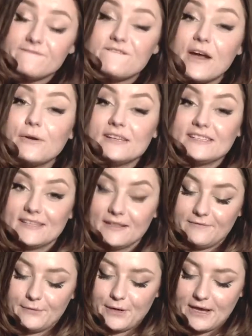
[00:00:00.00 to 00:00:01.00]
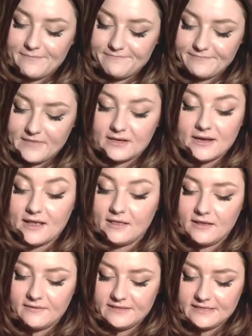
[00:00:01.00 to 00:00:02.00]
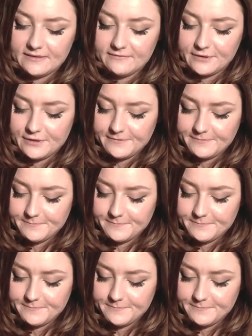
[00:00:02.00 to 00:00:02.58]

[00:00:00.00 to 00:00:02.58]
very silvery, and I love silver.